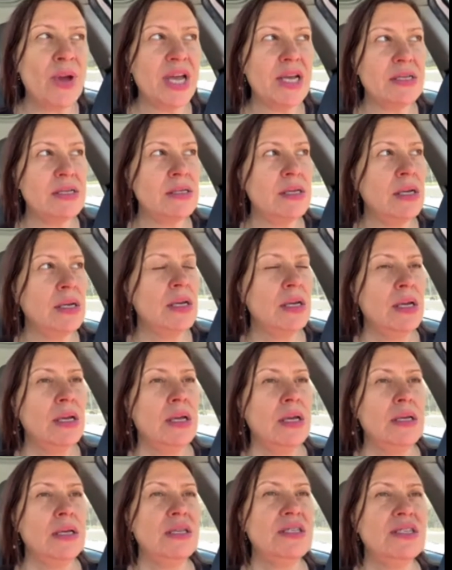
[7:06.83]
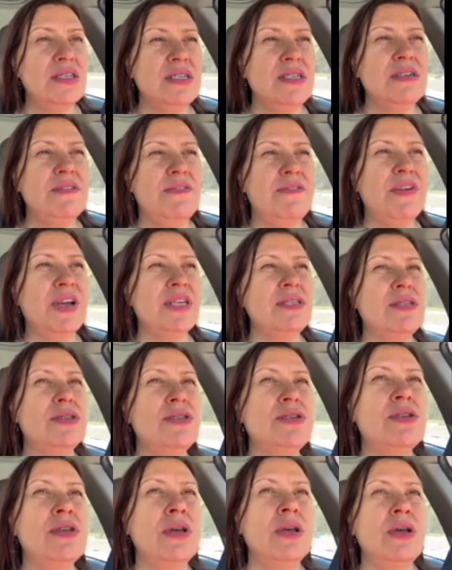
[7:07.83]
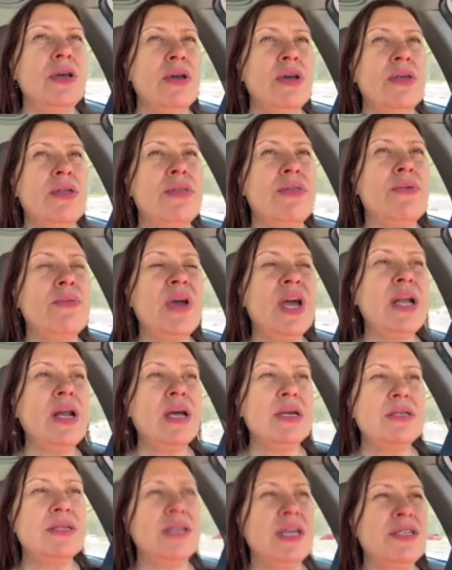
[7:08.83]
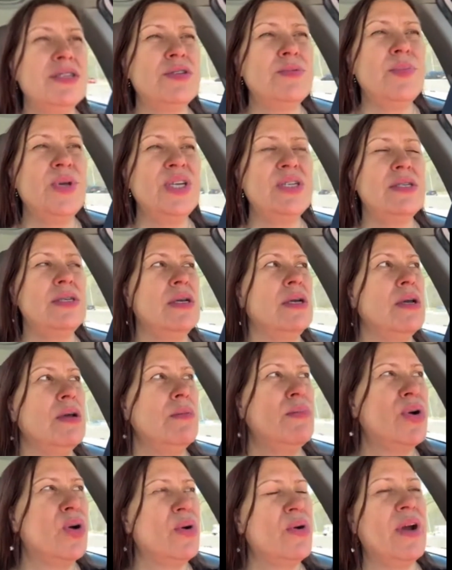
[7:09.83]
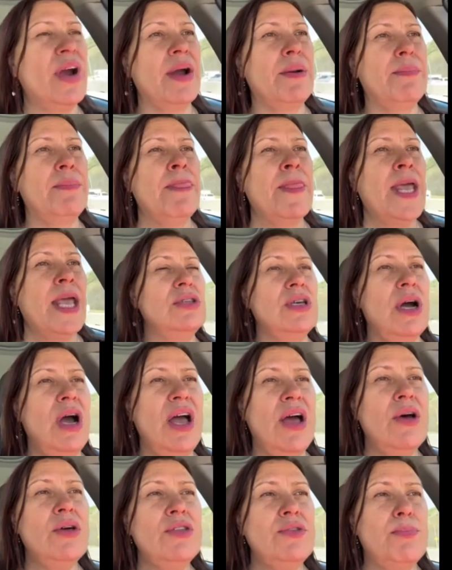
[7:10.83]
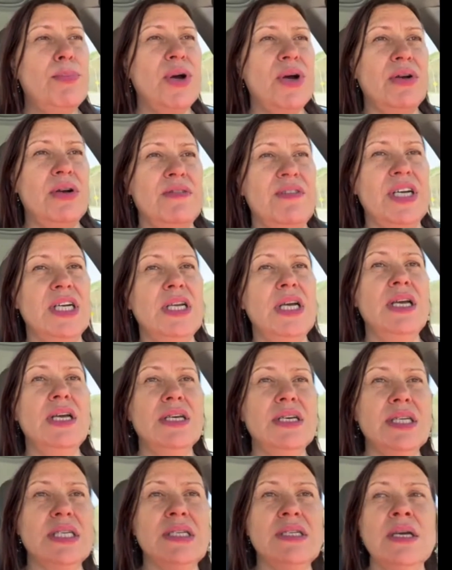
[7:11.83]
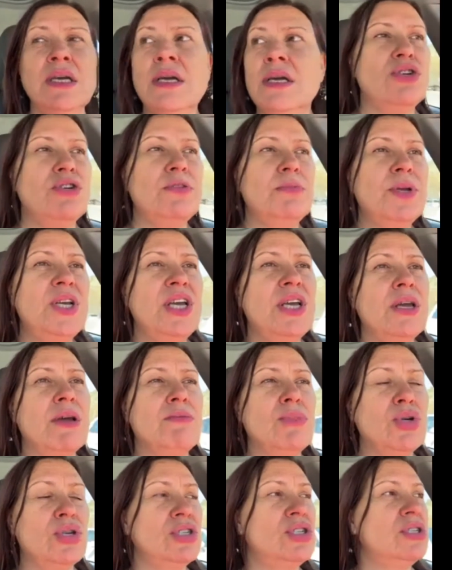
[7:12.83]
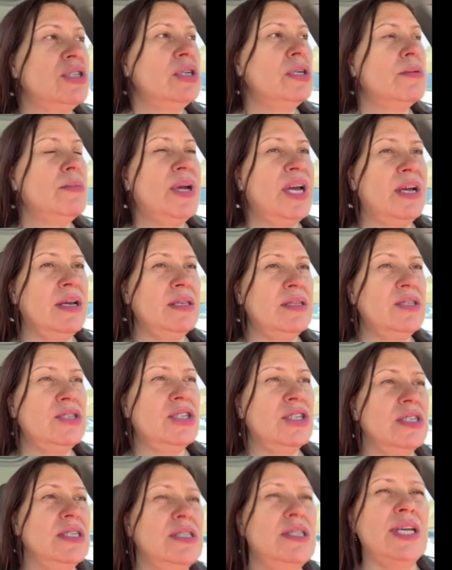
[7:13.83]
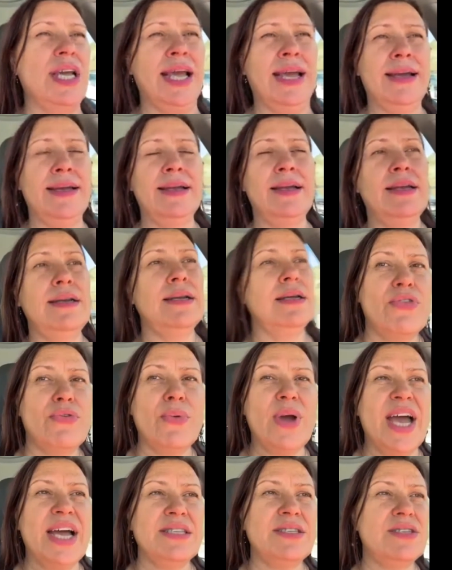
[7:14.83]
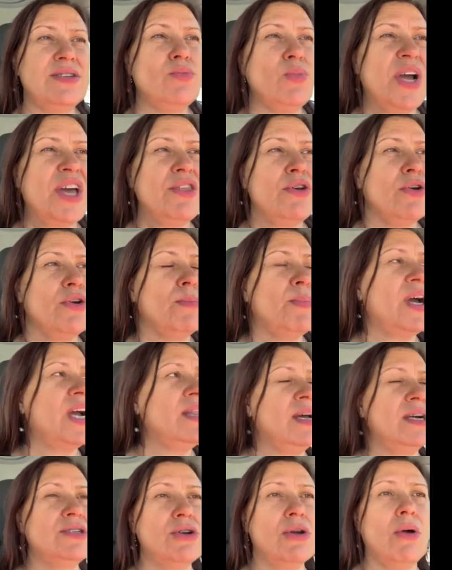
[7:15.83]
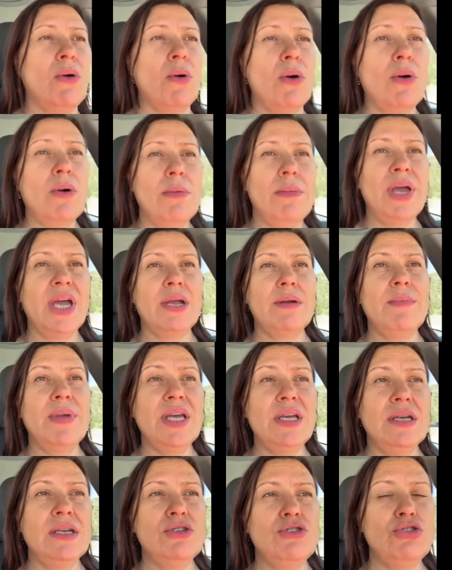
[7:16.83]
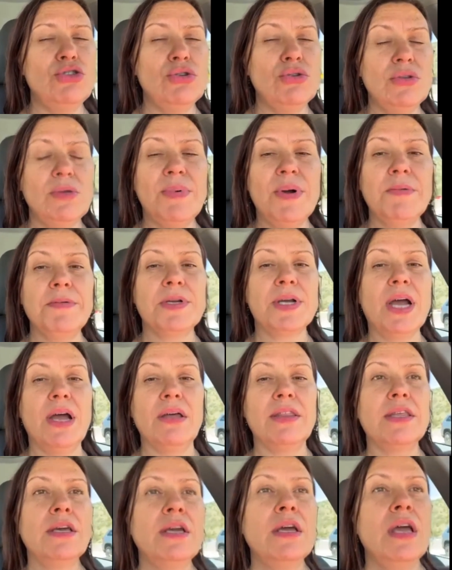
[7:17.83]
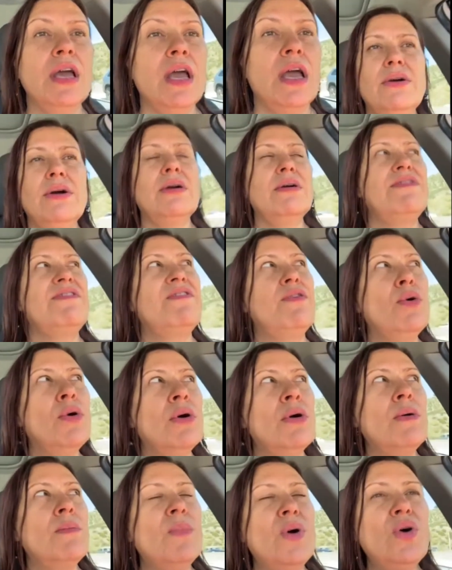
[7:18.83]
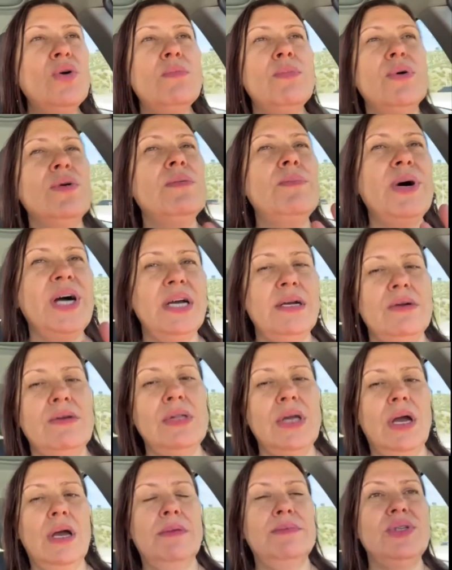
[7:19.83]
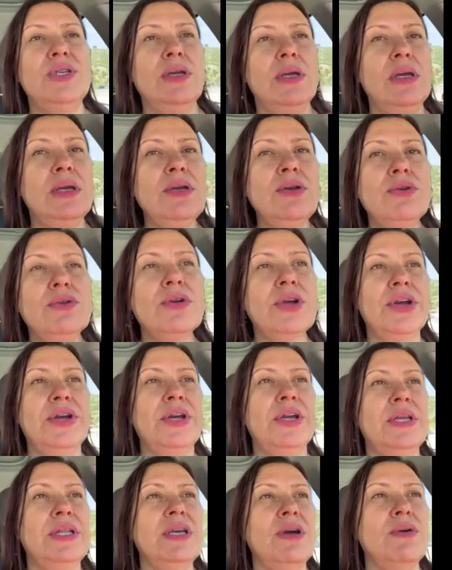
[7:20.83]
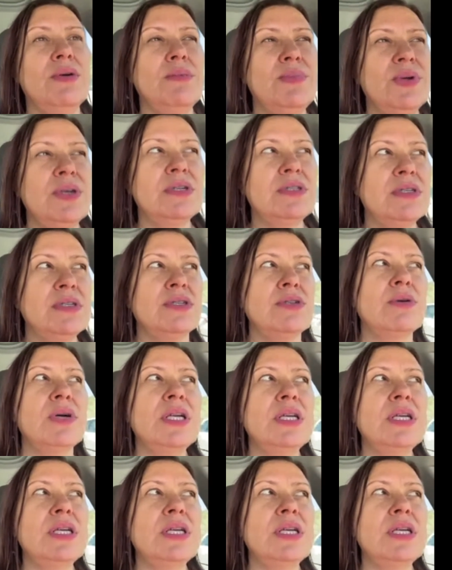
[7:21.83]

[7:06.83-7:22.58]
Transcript: threat. It's a defense threat assessment program. The health part of it is determining emerging pathogens and threats, whether biological or man-made, to the public health. There are 4 mobile bio labs in Ukraine that were built in